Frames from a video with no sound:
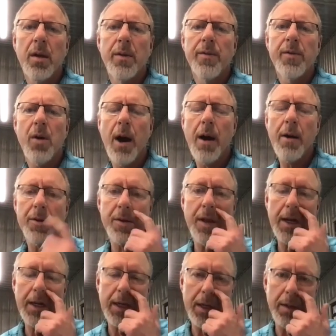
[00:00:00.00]
So I was
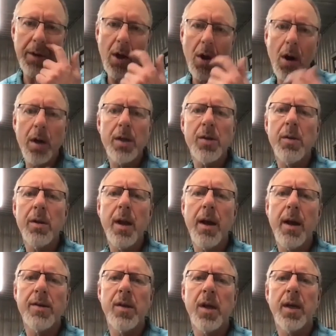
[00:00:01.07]
lucky, to be honest with you, I
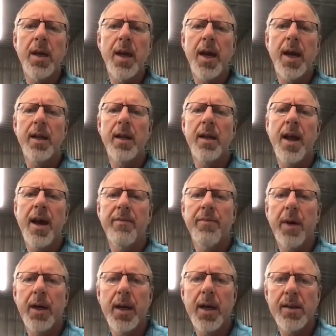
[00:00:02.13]
was lucky I didn't have
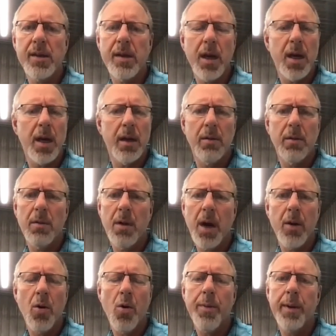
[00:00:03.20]
my guts cut
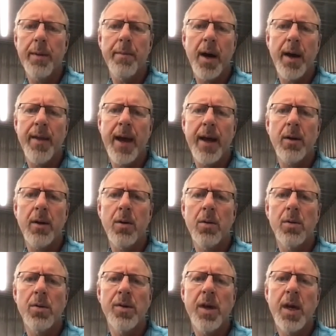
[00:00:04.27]
right open by that
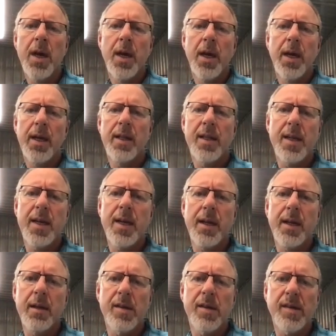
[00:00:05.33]
hose. It
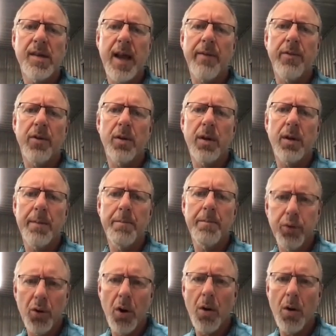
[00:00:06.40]
did sever, it
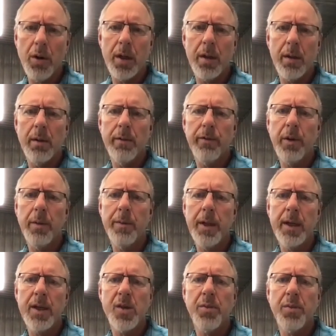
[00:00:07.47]
broke from the
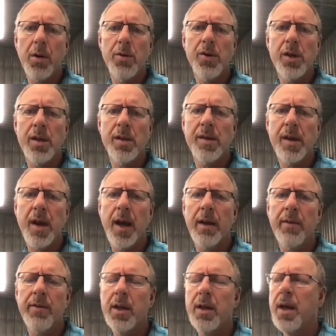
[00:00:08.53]
explosion inside
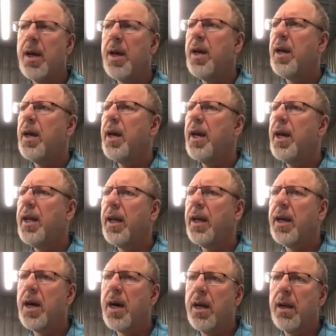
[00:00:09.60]
of it, and it
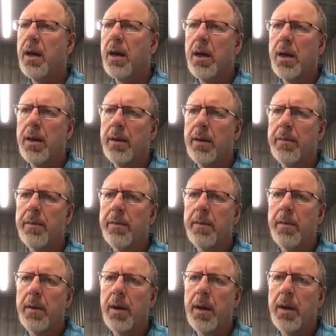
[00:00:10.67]
cut a
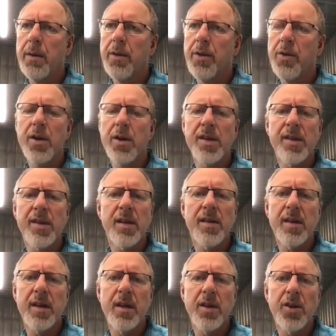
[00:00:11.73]

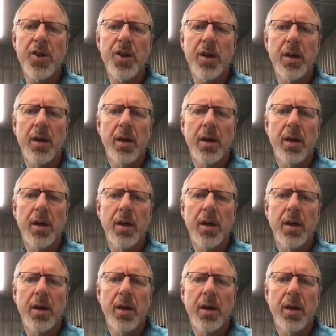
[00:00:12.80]
36-inch